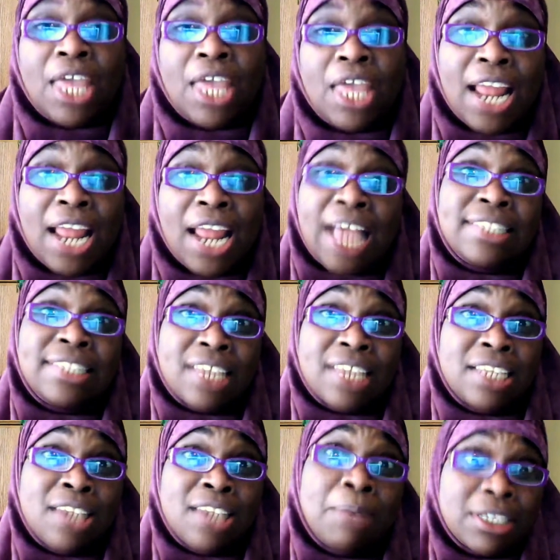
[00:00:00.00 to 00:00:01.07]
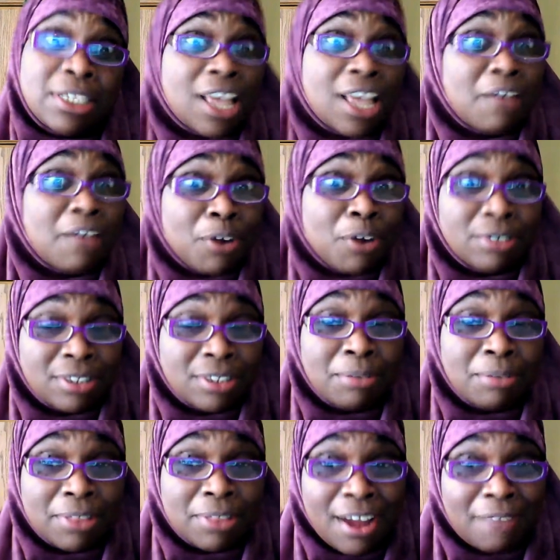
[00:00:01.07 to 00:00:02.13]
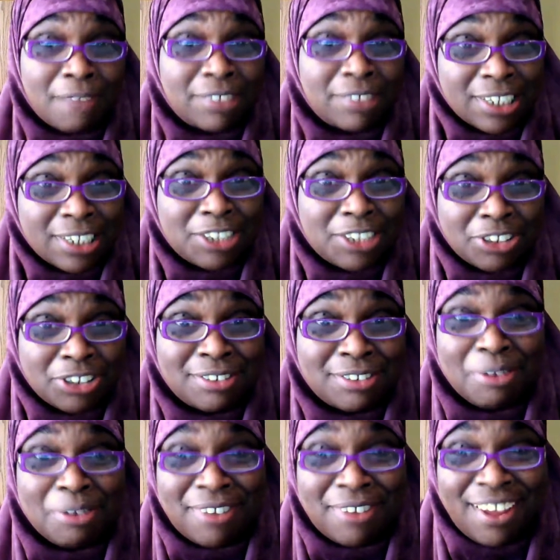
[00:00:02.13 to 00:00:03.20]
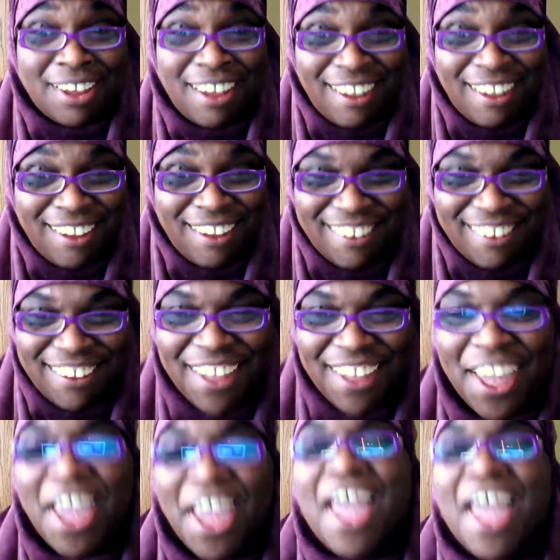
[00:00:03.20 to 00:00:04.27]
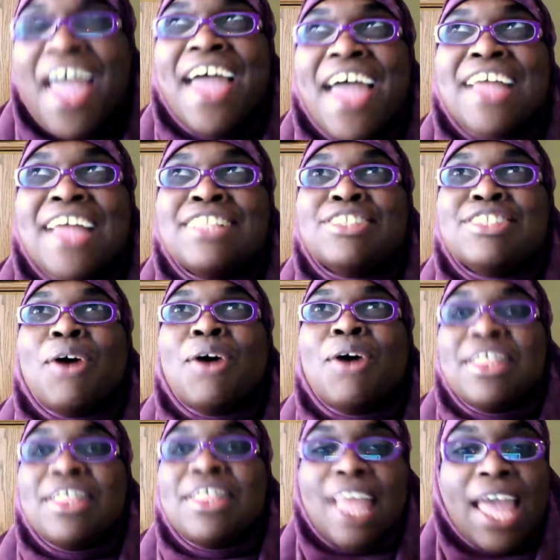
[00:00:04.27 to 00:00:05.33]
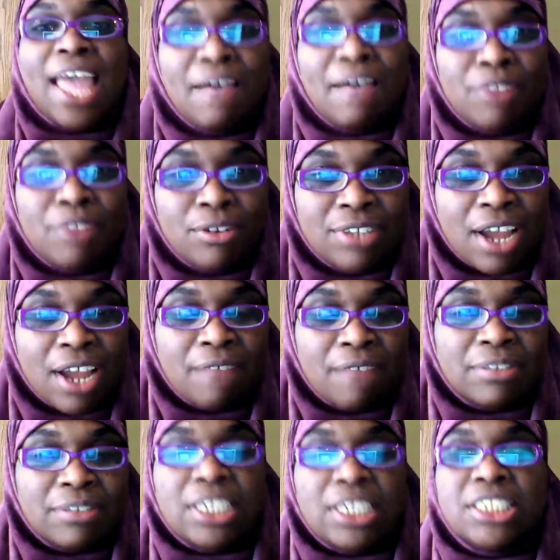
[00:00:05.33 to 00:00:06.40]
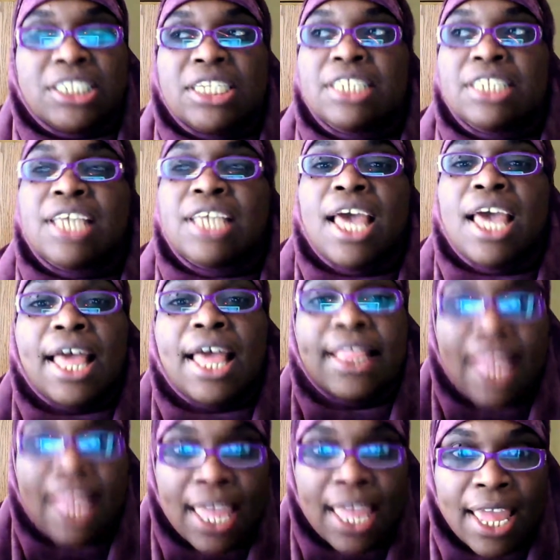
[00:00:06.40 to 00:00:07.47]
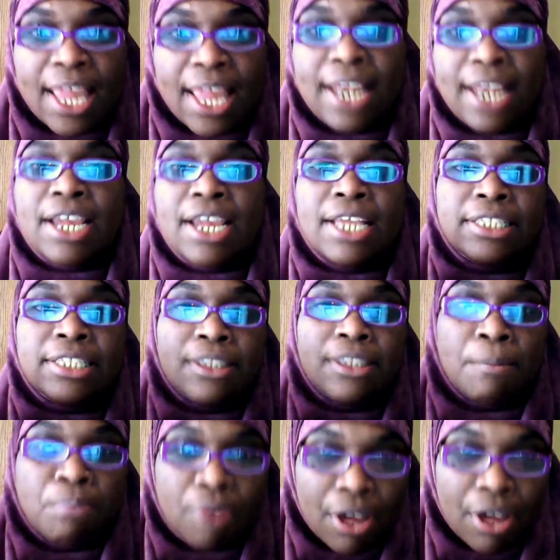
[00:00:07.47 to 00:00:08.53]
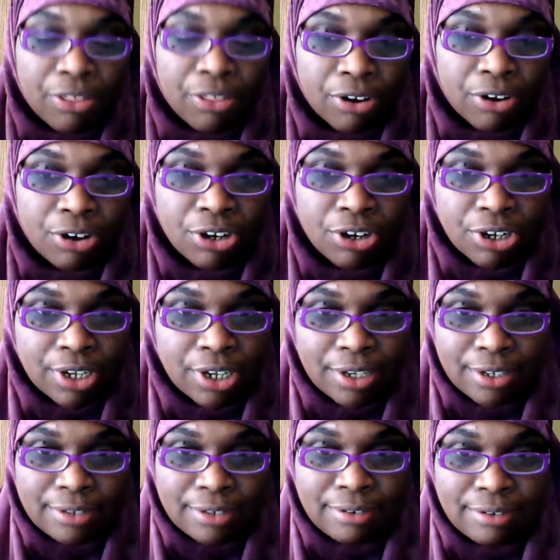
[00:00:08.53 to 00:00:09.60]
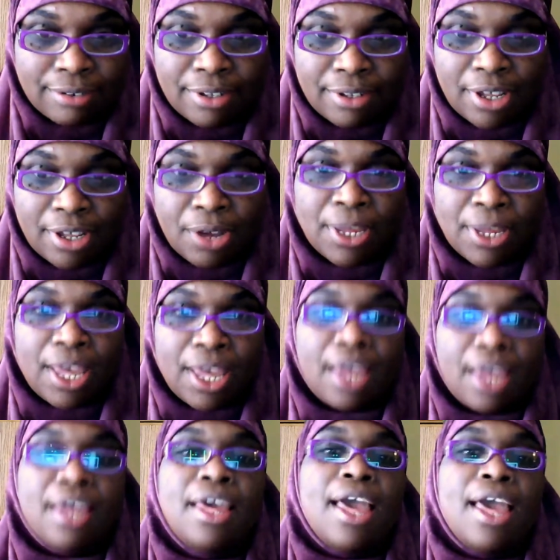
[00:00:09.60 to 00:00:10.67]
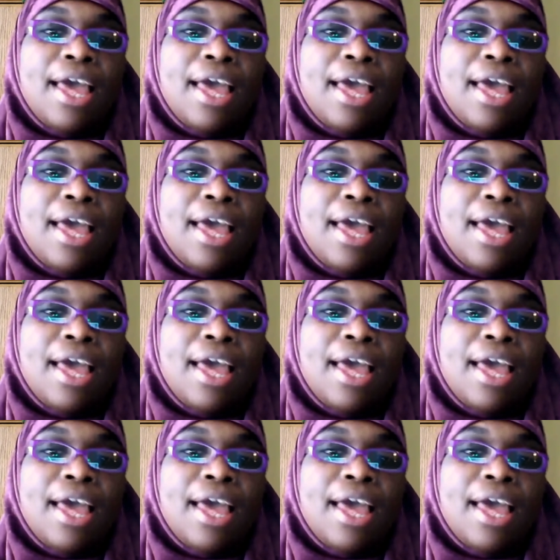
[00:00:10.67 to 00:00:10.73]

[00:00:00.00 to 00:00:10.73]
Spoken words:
And I say dumb because I've heard some of the conversations. Okay. And so they have those conversations. And then there is the brotherhood. Okay.